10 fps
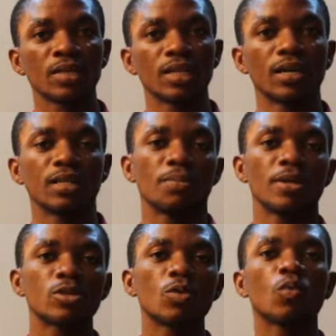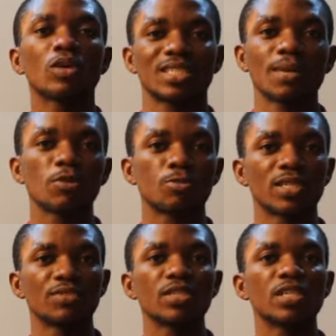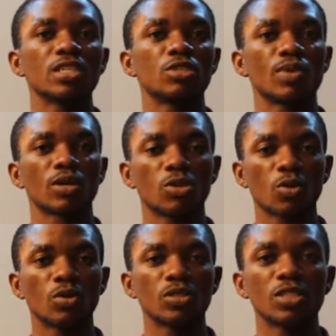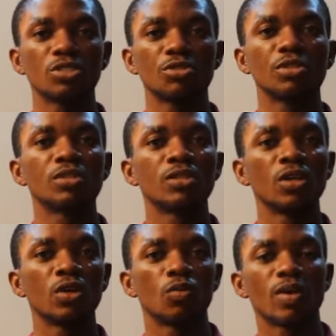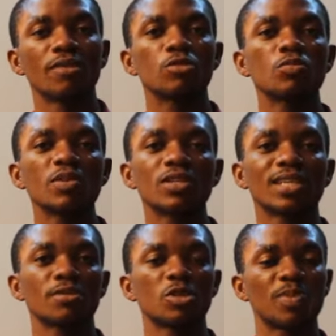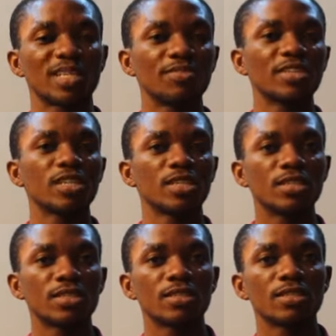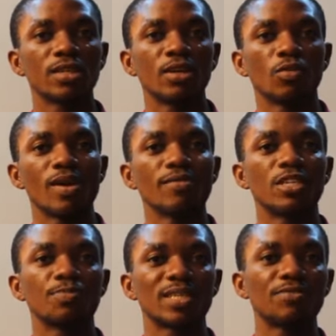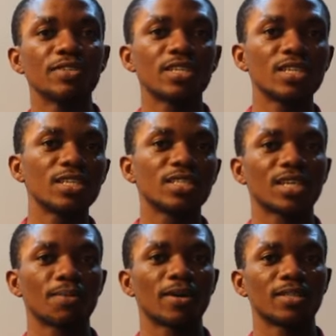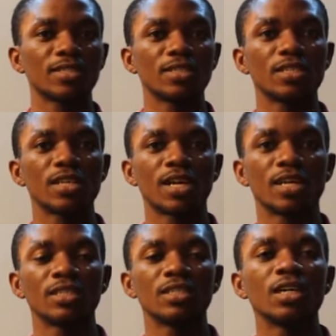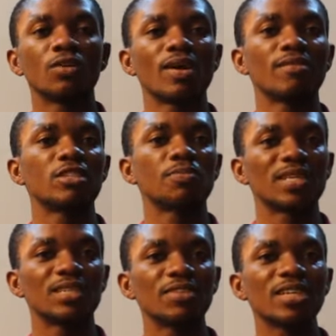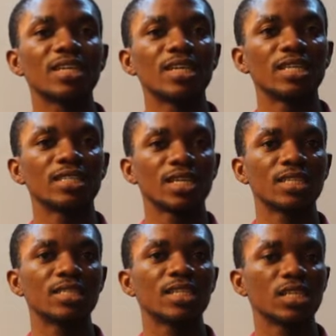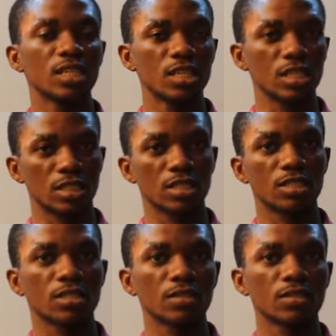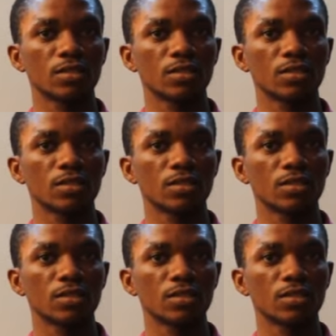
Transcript: Now, it depends on what type of specific heat we are considering. We have two major types of specific heats. We have the specific heat capacity and we have the specific latent heat.